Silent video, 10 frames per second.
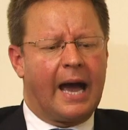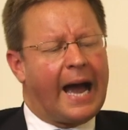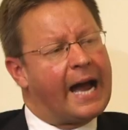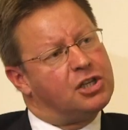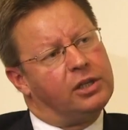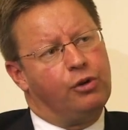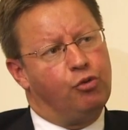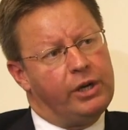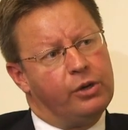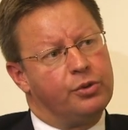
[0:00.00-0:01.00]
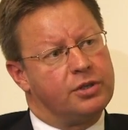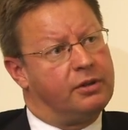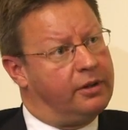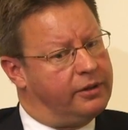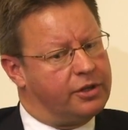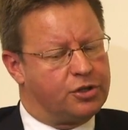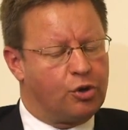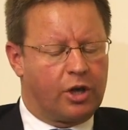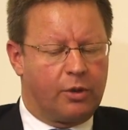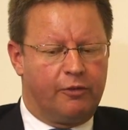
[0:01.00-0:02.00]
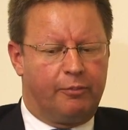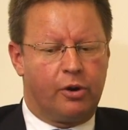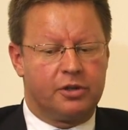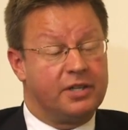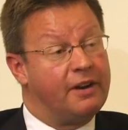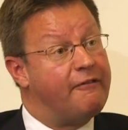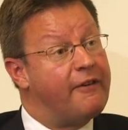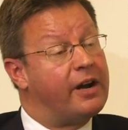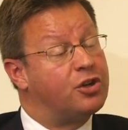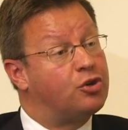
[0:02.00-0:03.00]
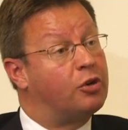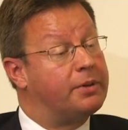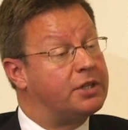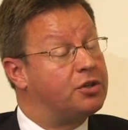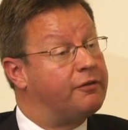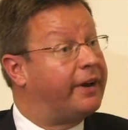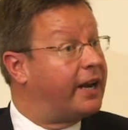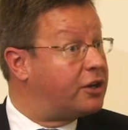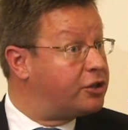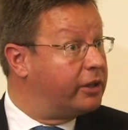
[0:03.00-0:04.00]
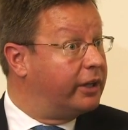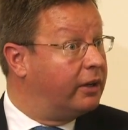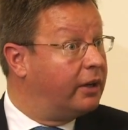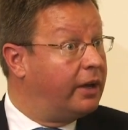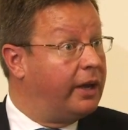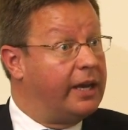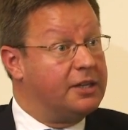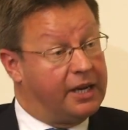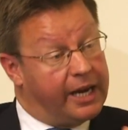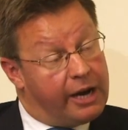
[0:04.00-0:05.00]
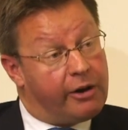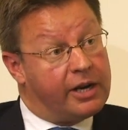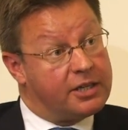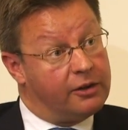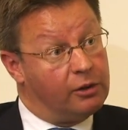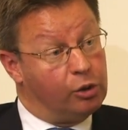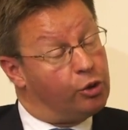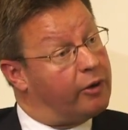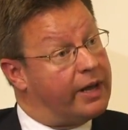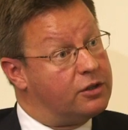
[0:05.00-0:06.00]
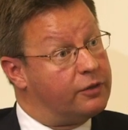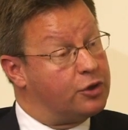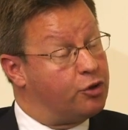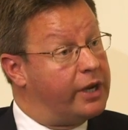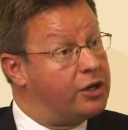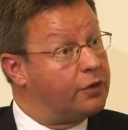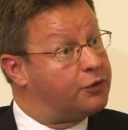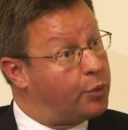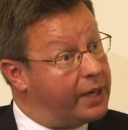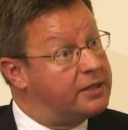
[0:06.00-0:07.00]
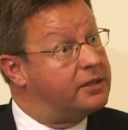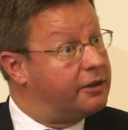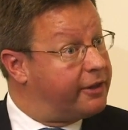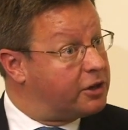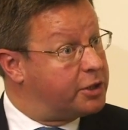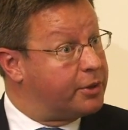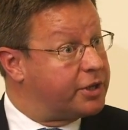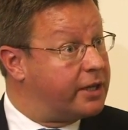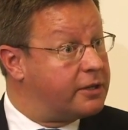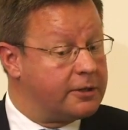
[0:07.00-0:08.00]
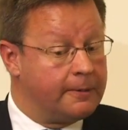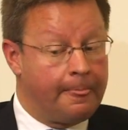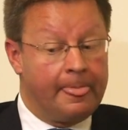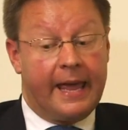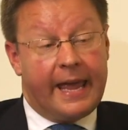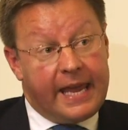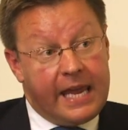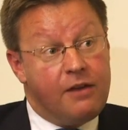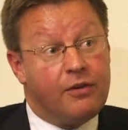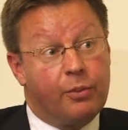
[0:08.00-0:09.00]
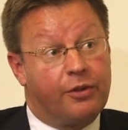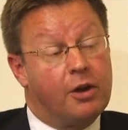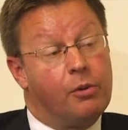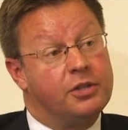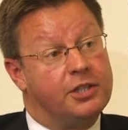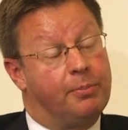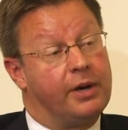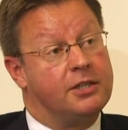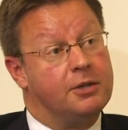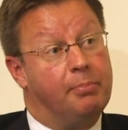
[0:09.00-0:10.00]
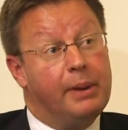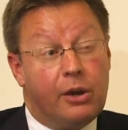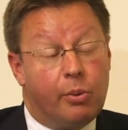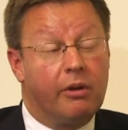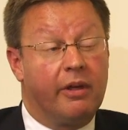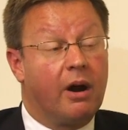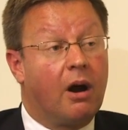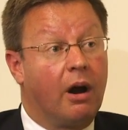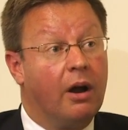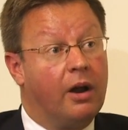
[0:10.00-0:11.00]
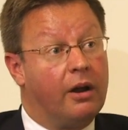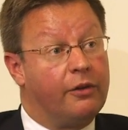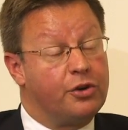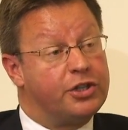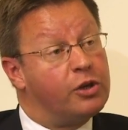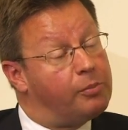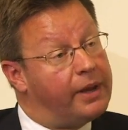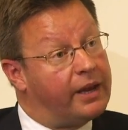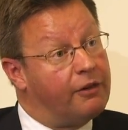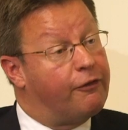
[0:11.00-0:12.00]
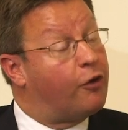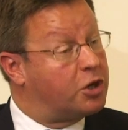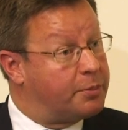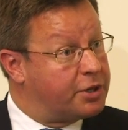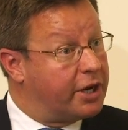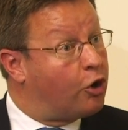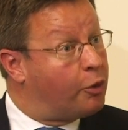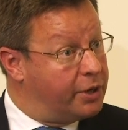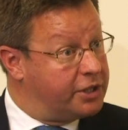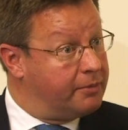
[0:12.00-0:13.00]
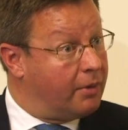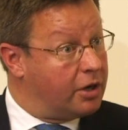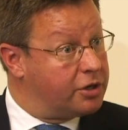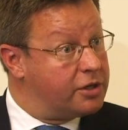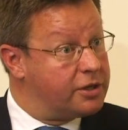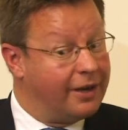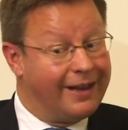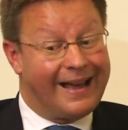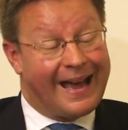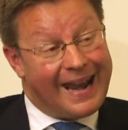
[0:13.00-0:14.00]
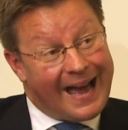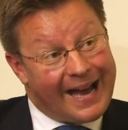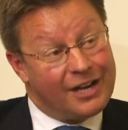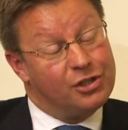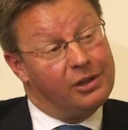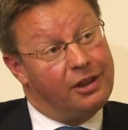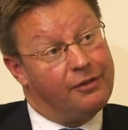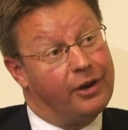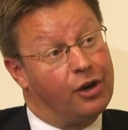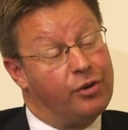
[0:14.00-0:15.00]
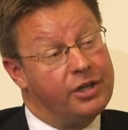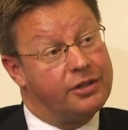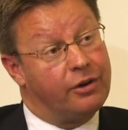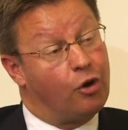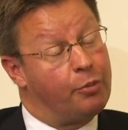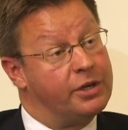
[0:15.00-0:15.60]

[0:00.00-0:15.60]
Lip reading: actually Rio's, the stock that we've bought, is in a very strong position financially. Its gearing is at the lower end of its range of 20 to 30%. Even with commodity prices being where they are, they're still making 40% operating margins, and actually they've increased their